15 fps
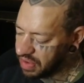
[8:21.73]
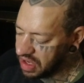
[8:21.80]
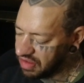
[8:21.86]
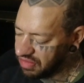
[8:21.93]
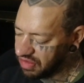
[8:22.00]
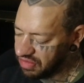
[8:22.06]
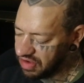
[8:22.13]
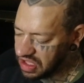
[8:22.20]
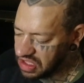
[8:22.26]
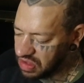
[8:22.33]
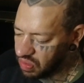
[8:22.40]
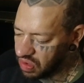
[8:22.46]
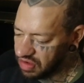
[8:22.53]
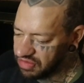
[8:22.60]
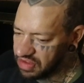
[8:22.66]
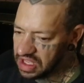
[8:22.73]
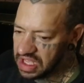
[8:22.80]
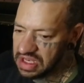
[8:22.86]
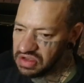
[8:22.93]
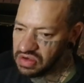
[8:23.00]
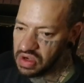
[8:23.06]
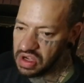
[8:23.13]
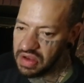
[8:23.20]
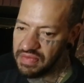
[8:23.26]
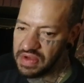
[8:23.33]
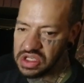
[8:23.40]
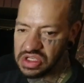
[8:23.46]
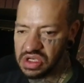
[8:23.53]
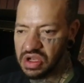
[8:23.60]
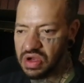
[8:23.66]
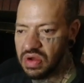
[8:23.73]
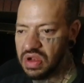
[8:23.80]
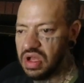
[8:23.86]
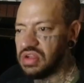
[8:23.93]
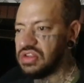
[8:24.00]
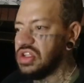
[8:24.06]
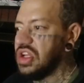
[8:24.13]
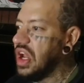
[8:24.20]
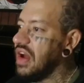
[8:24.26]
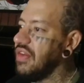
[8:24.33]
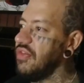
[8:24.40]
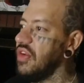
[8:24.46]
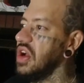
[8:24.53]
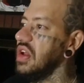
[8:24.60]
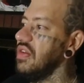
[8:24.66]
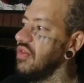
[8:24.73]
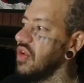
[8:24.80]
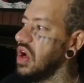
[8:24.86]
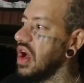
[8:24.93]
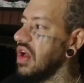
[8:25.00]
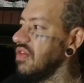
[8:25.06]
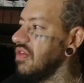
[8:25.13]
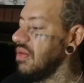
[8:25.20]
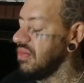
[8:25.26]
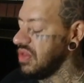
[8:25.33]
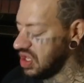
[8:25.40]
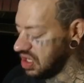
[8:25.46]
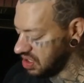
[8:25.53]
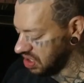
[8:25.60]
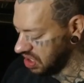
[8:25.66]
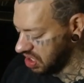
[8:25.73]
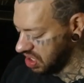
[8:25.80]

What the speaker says: because there's nothing worse than getting to a convention going, oh shit, I fucking forgot something.